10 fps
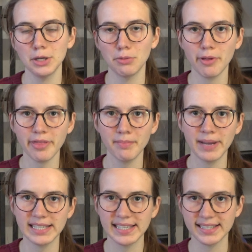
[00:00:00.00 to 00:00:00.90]
With the
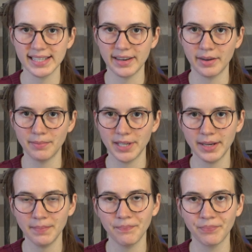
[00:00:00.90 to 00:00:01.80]
basic setup
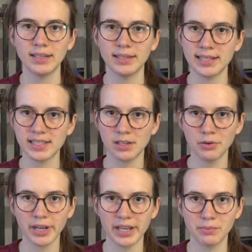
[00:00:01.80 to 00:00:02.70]
done, let's
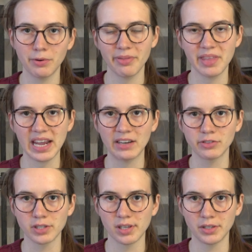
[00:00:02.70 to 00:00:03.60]
look at what the end
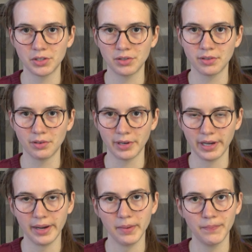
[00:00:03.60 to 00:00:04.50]
results look
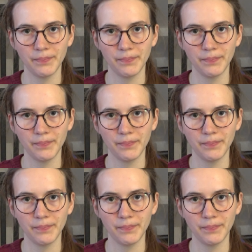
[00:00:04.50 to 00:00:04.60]
like.